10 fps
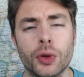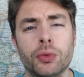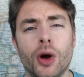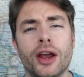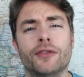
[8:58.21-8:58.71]

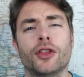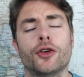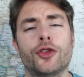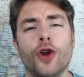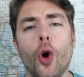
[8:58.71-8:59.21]
with whatever
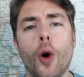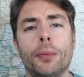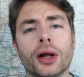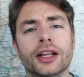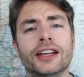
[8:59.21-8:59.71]
the
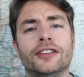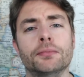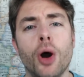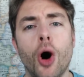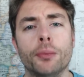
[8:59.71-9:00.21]
thought
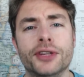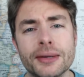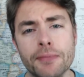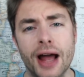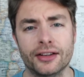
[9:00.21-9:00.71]
police mob
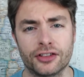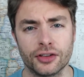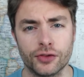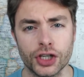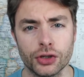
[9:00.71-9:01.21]
demands of